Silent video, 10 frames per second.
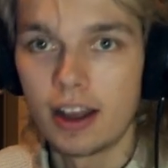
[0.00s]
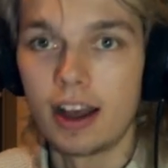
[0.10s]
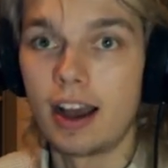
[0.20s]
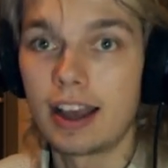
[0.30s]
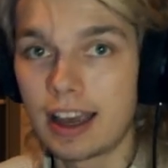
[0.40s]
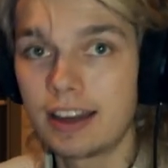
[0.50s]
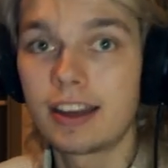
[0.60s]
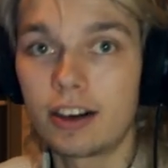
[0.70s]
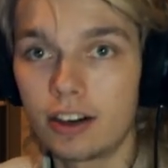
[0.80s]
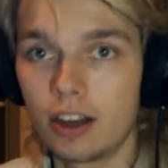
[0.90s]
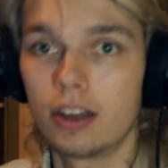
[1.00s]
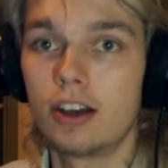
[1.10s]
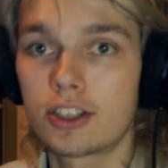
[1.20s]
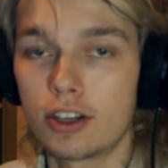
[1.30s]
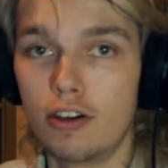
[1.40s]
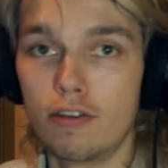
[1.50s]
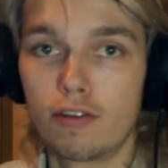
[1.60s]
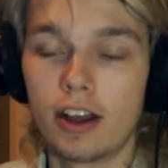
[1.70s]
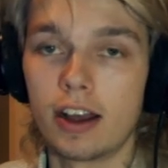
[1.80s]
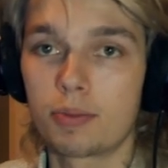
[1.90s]
Again, there are a lot
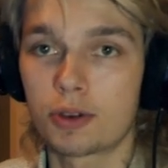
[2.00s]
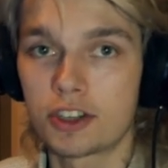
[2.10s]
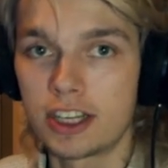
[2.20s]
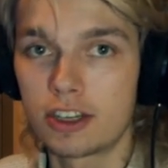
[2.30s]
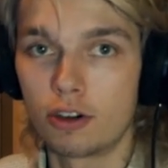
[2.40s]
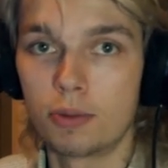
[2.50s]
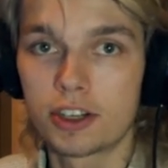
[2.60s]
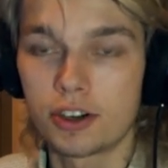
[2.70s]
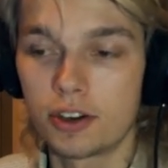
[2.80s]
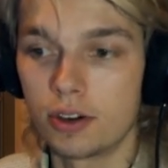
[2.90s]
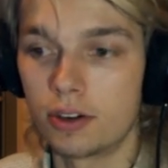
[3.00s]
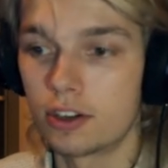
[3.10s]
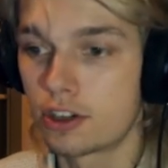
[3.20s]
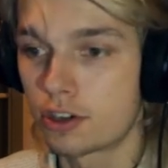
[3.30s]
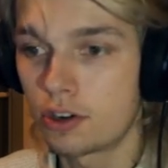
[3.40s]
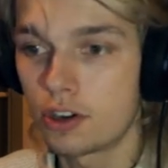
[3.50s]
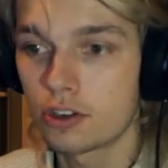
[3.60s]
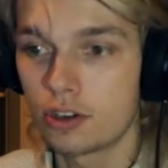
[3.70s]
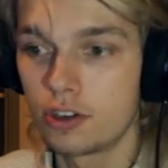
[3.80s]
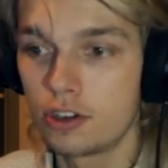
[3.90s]
of procedural material
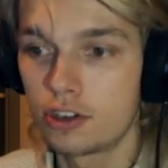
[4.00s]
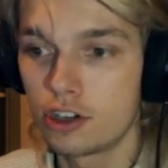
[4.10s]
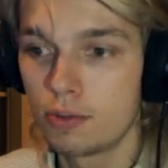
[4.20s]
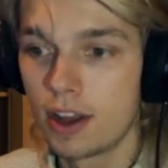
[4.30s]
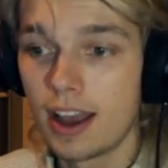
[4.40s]
tutorials on YouTube.